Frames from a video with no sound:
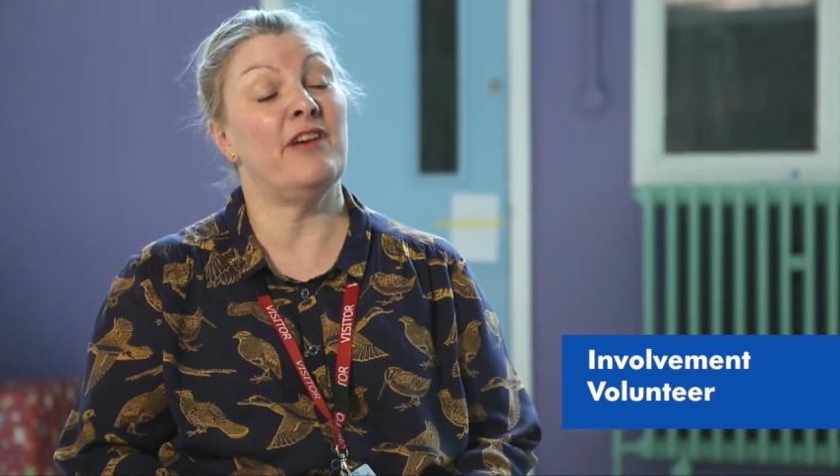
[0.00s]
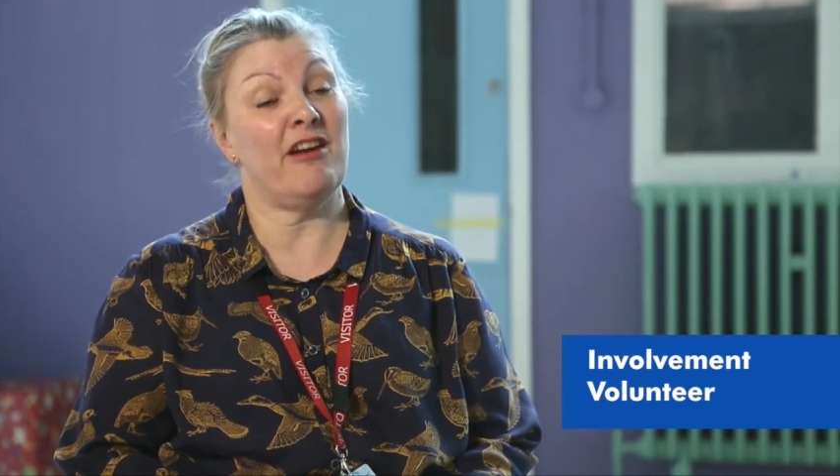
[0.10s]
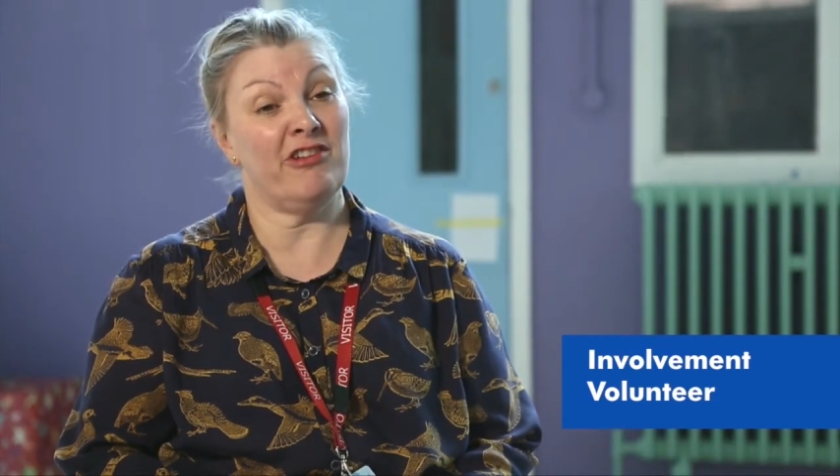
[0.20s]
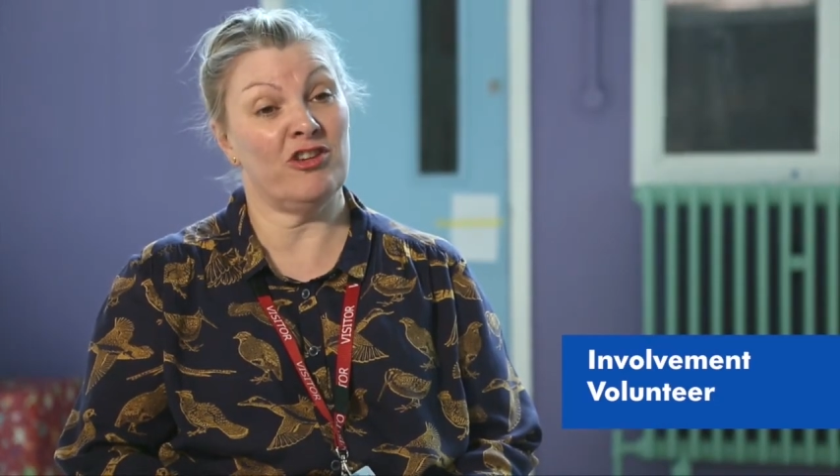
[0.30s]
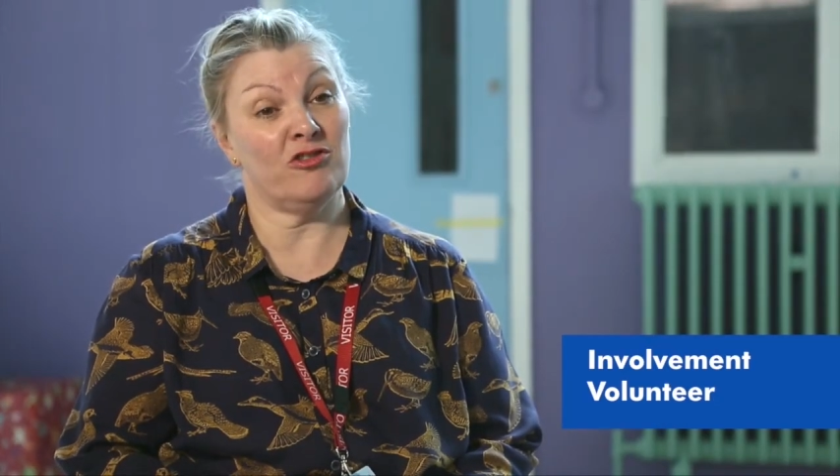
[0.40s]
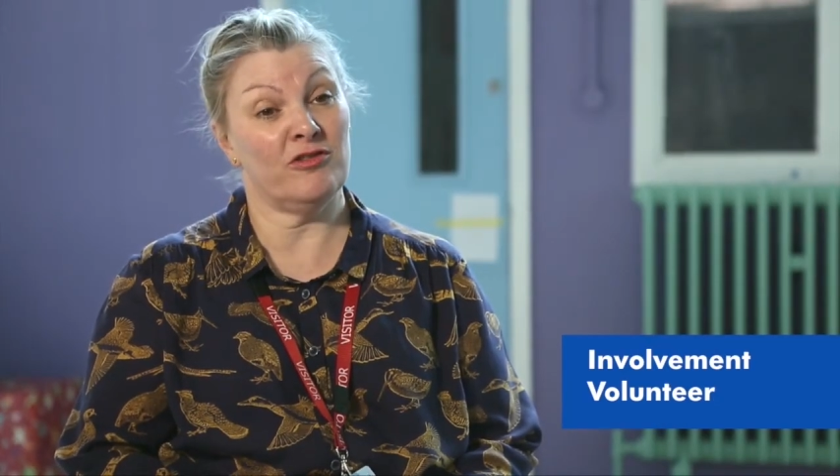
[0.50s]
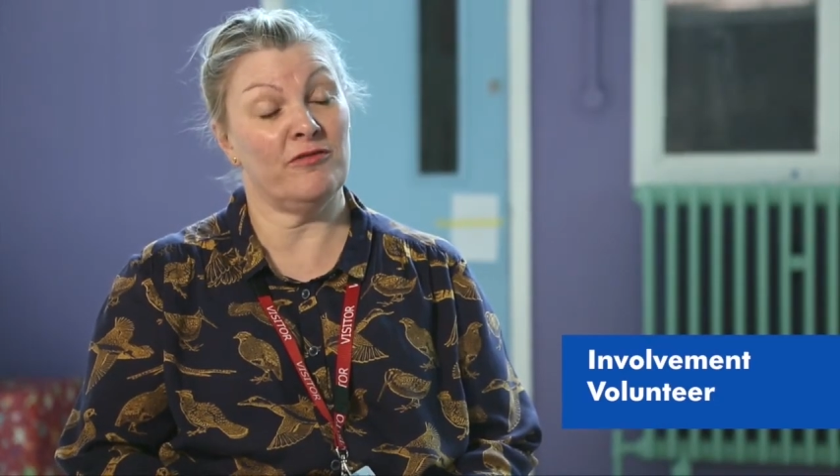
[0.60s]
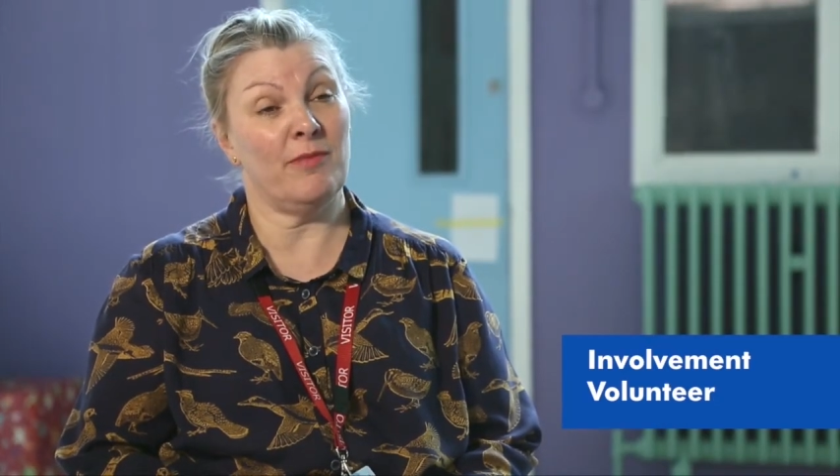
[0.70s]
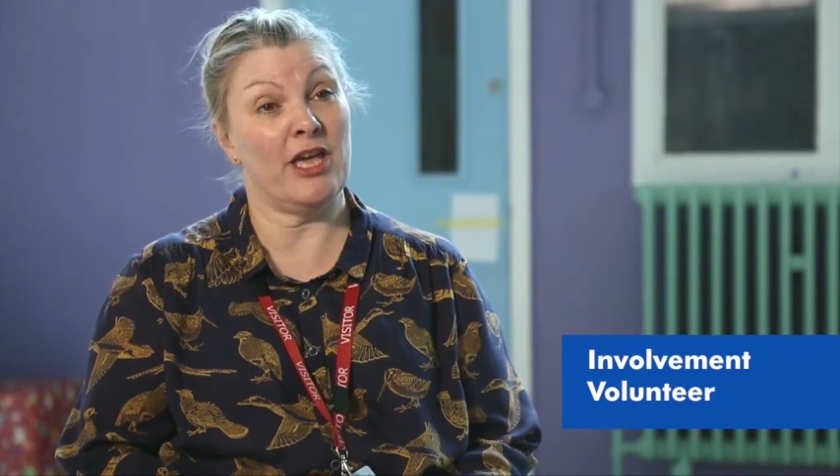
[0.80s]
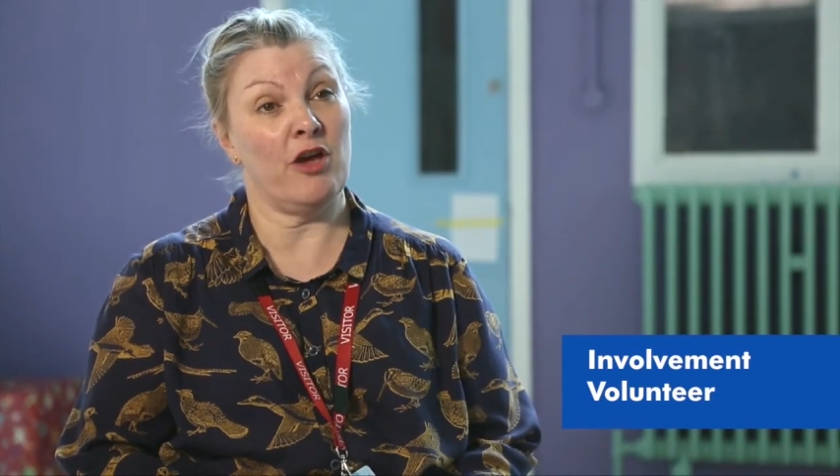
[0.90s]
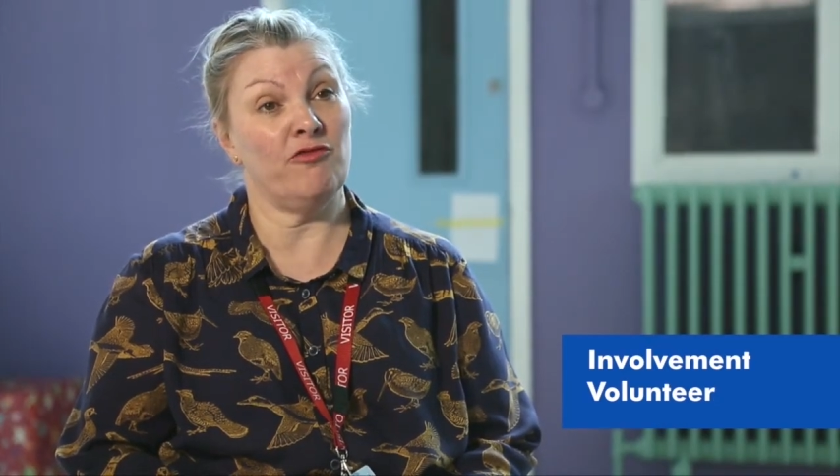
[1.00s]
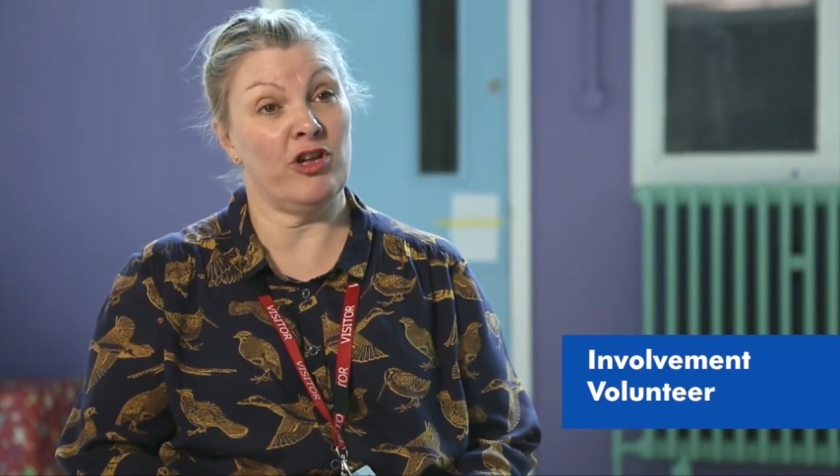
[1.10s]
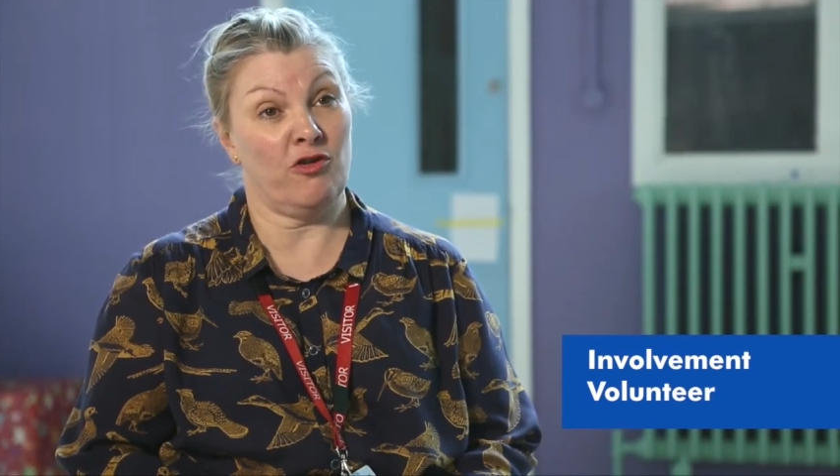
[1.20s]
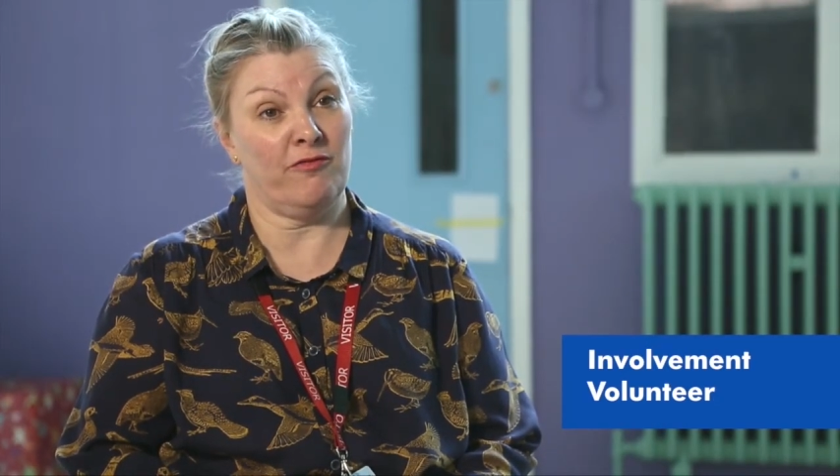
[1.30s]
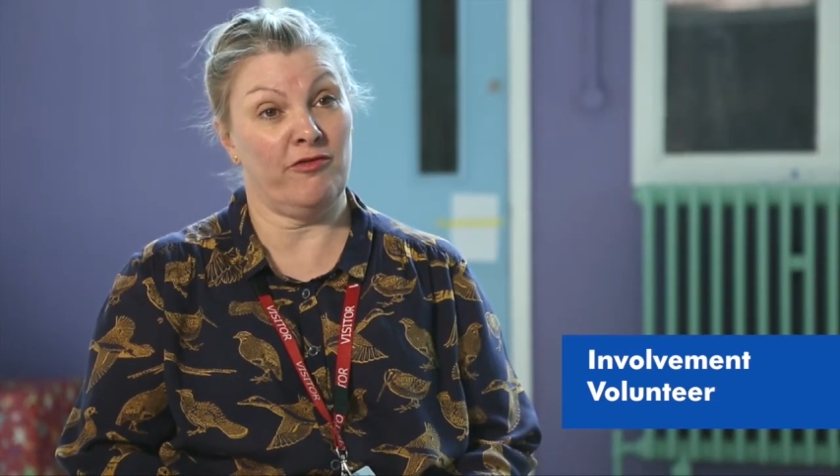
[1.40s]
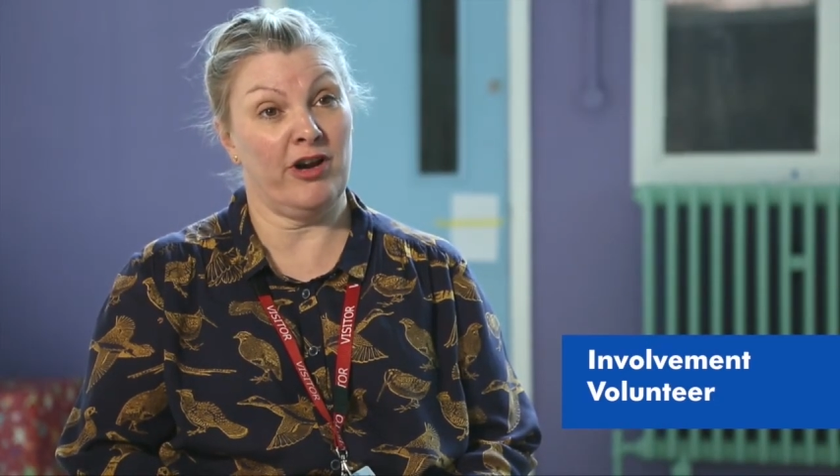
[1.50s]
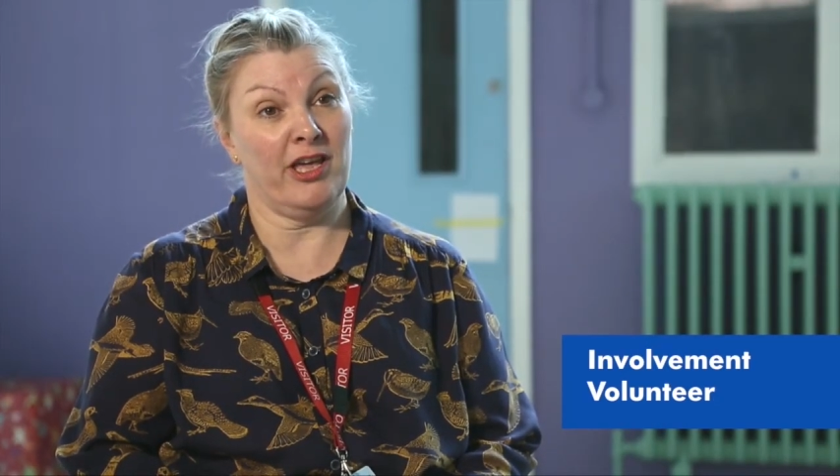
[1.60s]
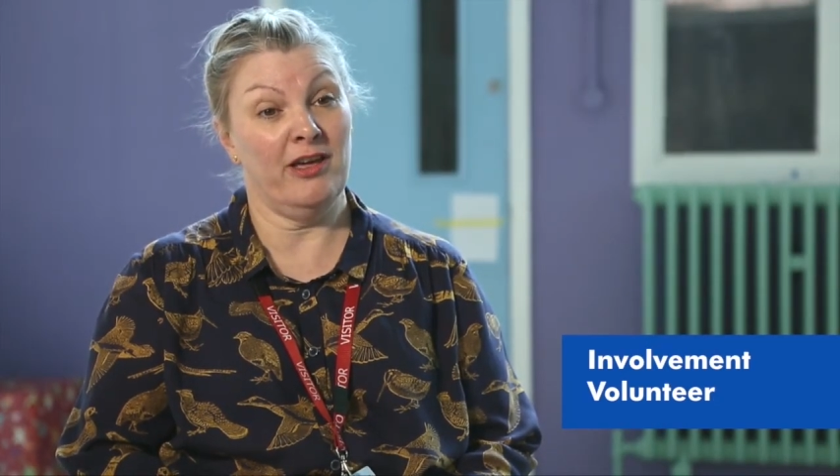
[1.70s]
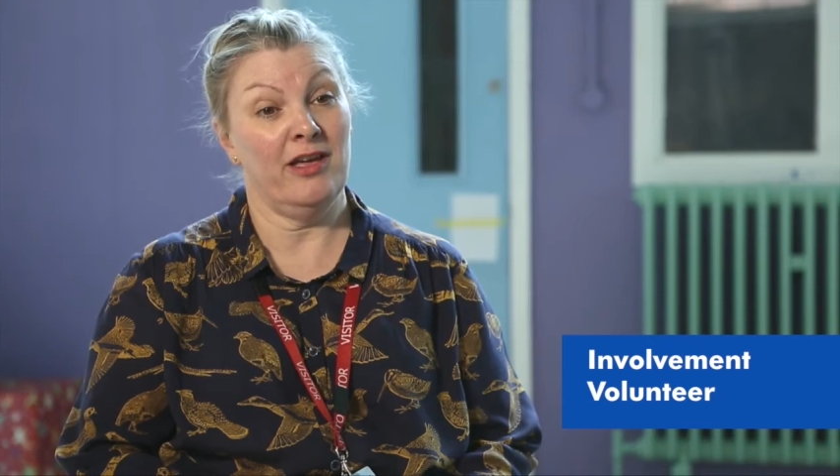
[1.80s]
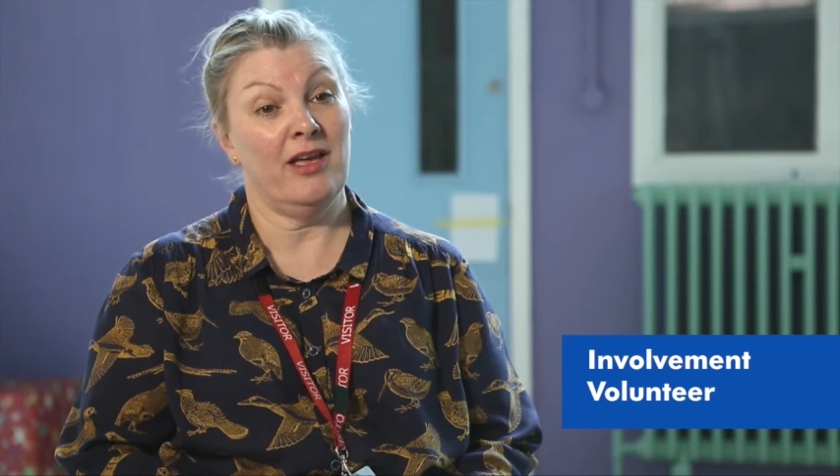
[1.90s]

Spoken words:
very good for my own recovery,